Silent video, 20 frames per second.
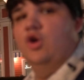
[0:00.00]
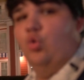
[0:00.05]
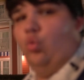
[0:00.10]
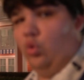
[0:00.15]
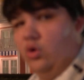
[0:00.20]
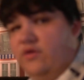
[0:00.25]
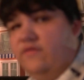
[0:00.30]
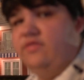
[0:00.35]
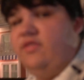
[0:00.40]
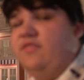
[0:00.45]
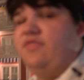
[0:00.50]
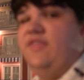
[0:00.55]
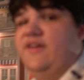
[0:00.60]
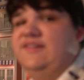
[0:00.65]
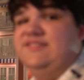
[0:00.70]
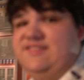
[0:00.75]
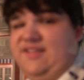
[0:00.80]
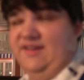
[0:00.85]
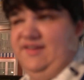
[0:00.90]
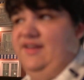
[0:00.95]
One of the
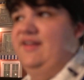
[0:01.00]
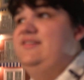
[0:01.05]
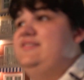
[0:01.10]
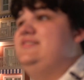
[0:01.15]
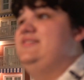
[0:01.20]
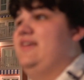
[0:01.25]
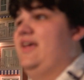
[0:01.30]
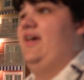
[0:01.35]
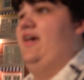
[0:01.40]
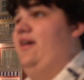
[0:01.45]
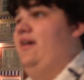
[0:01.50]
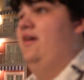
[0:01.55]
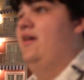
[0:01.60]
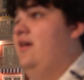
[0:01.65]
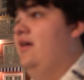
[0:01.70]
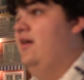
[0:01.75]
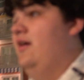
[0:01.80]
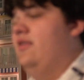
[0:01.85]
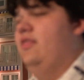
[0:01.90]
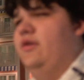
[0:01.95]
things they did say,
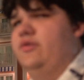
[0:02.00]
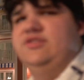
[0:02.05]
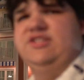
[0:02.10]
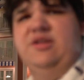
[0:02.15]
there's